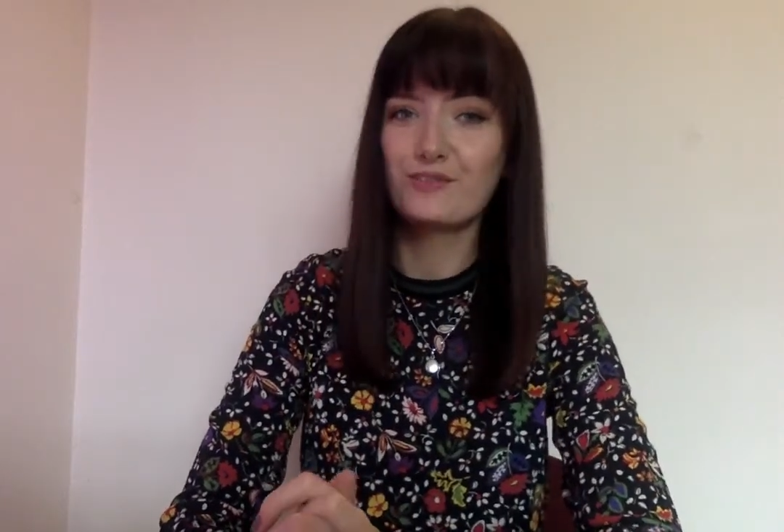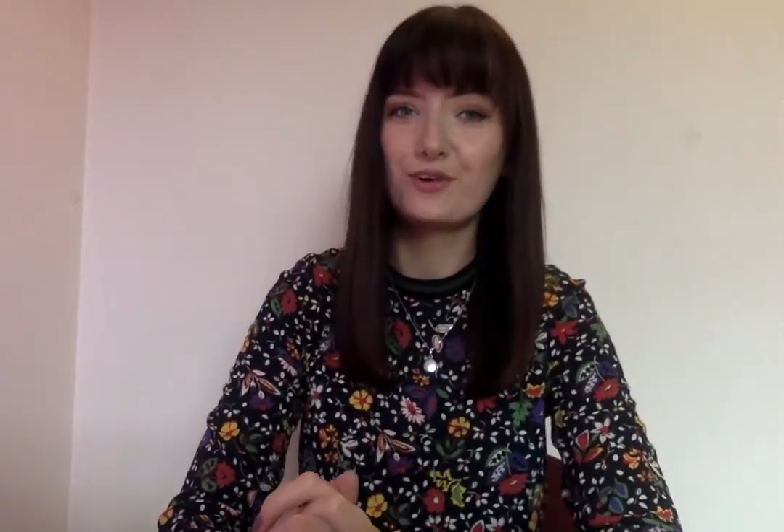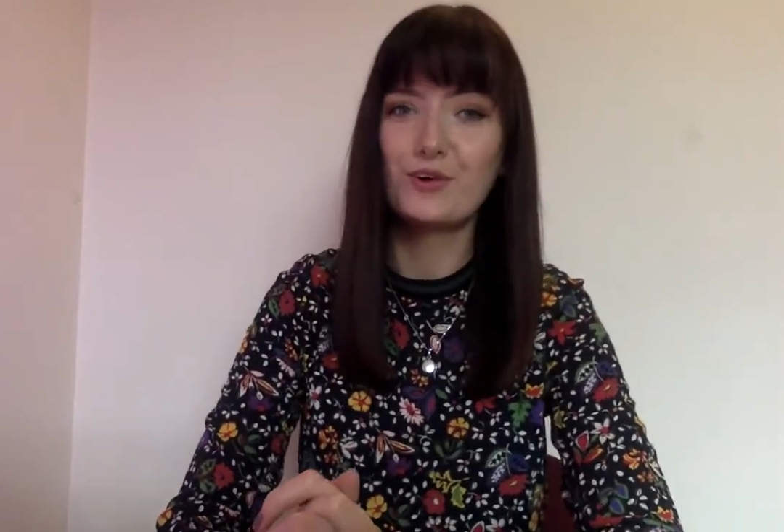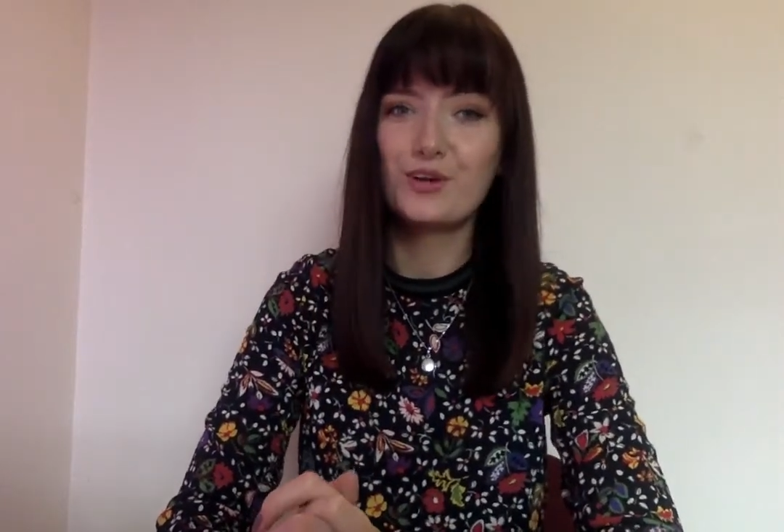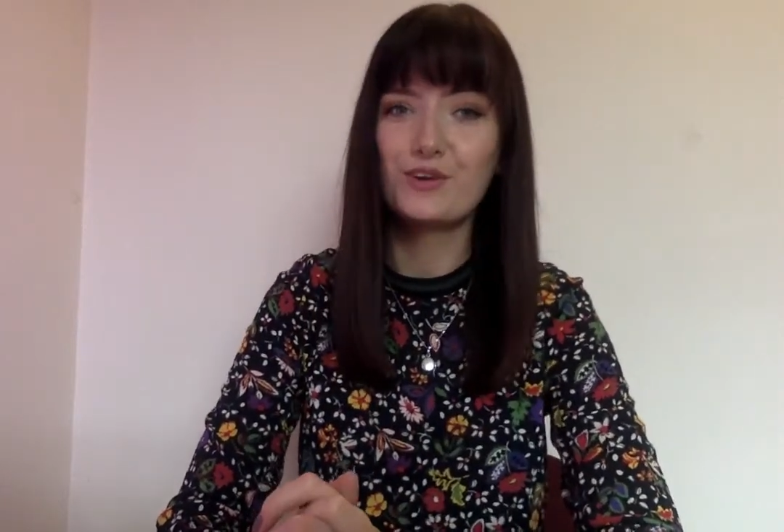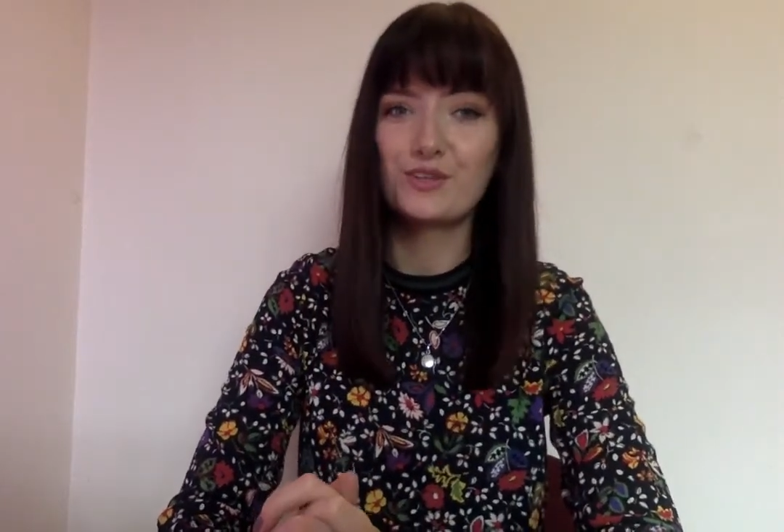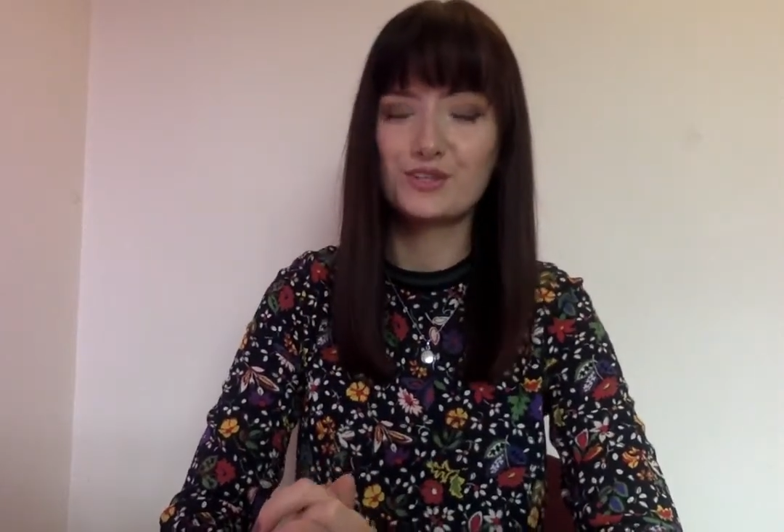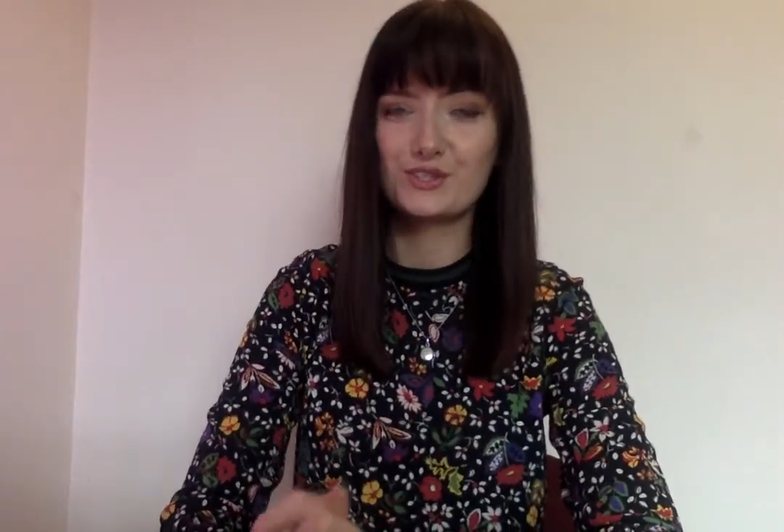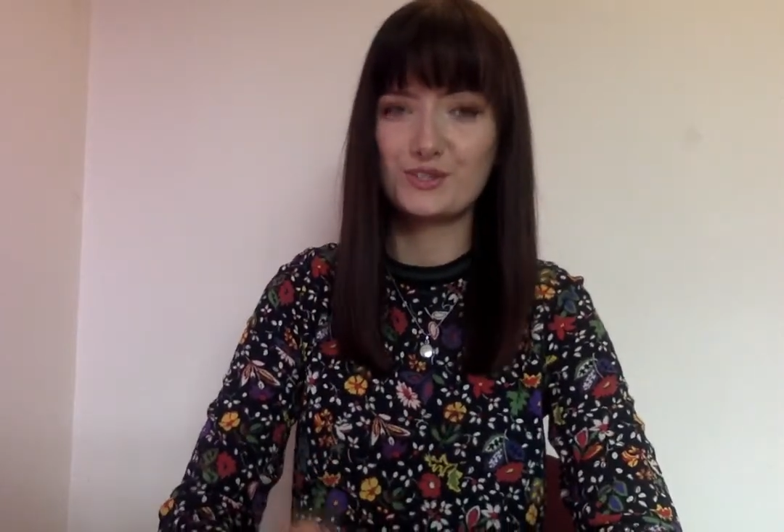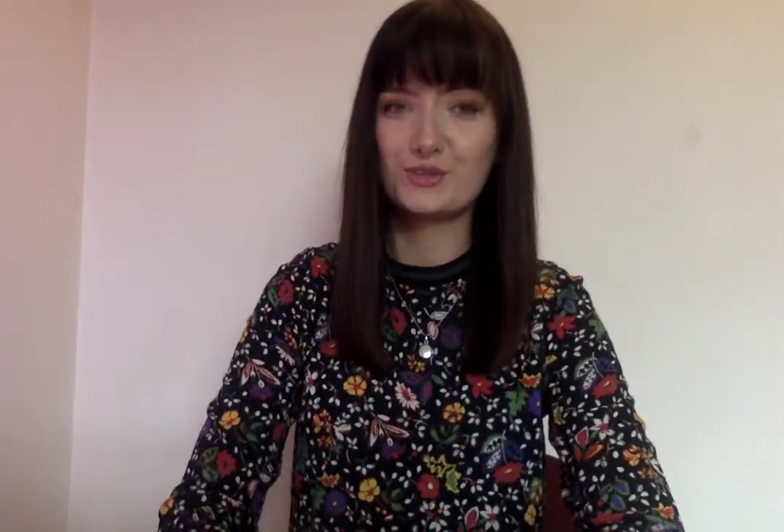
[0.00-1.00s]
for another
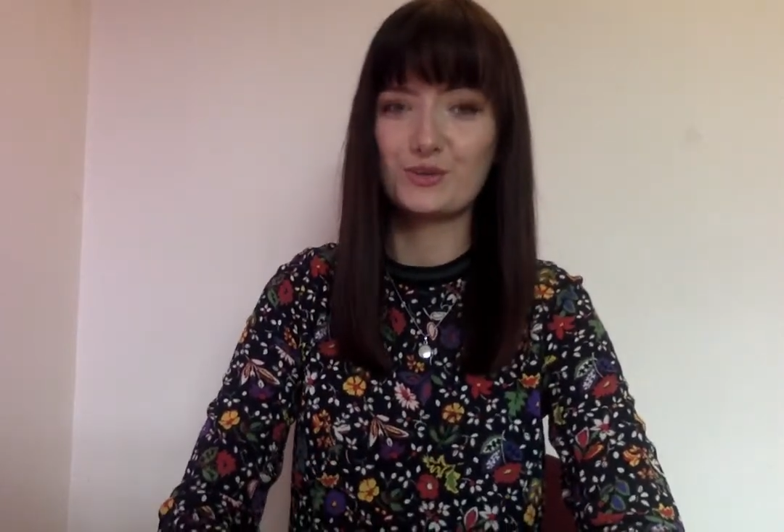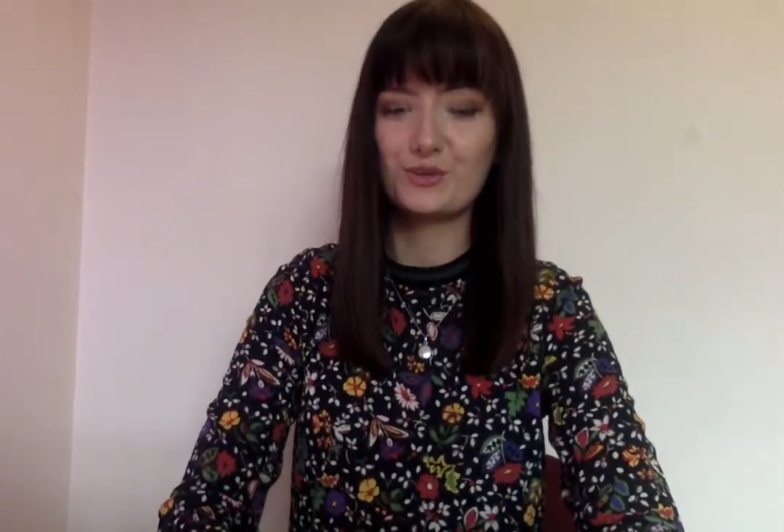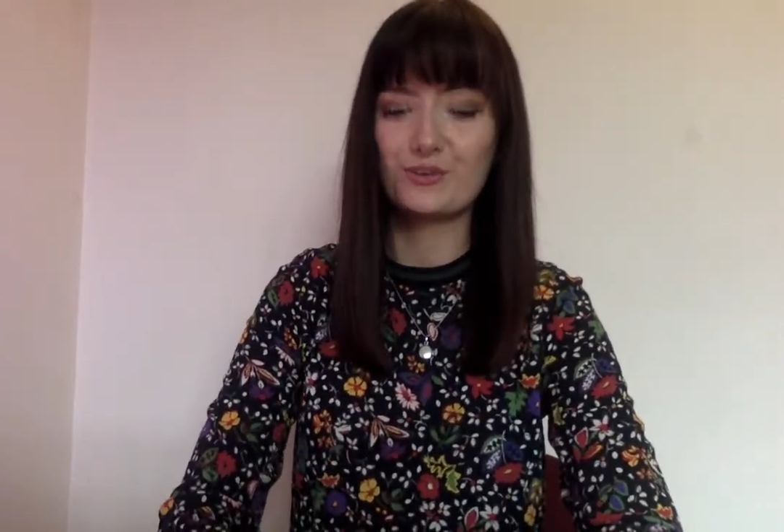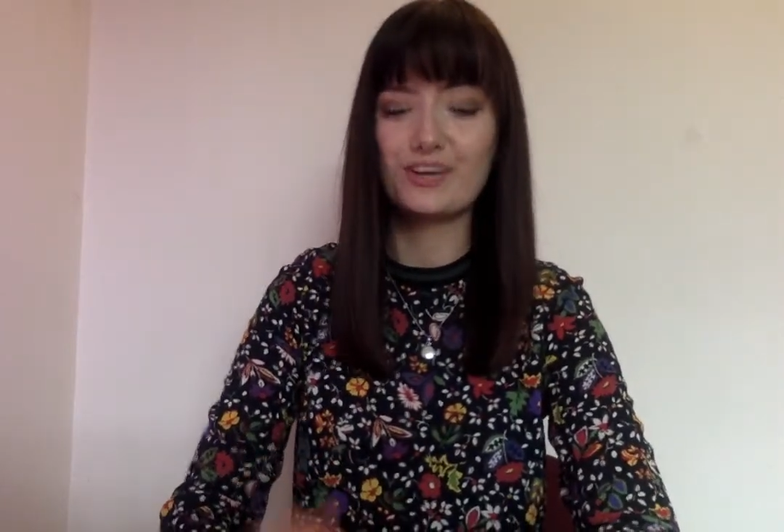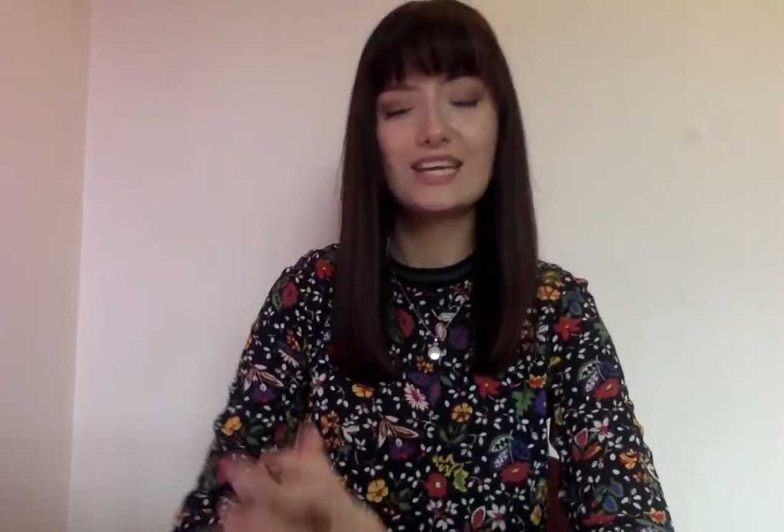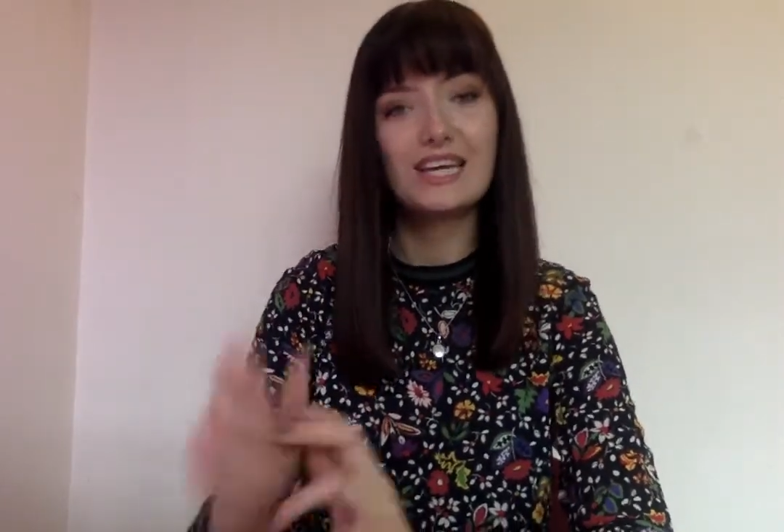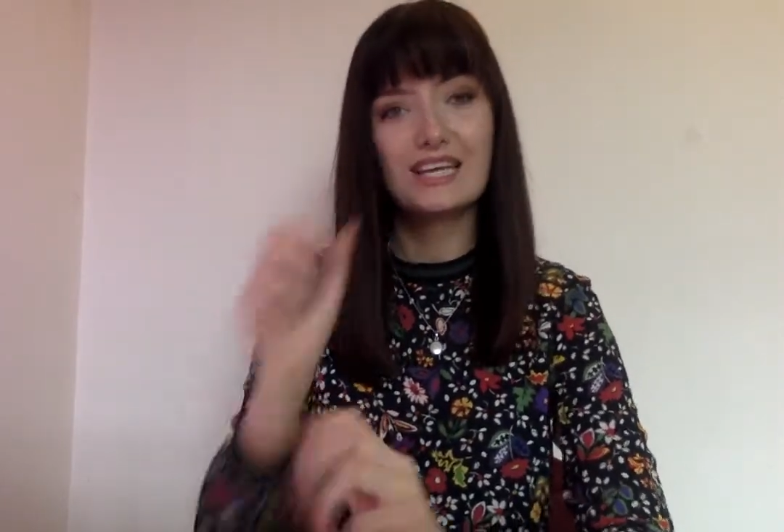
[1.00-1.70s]
story.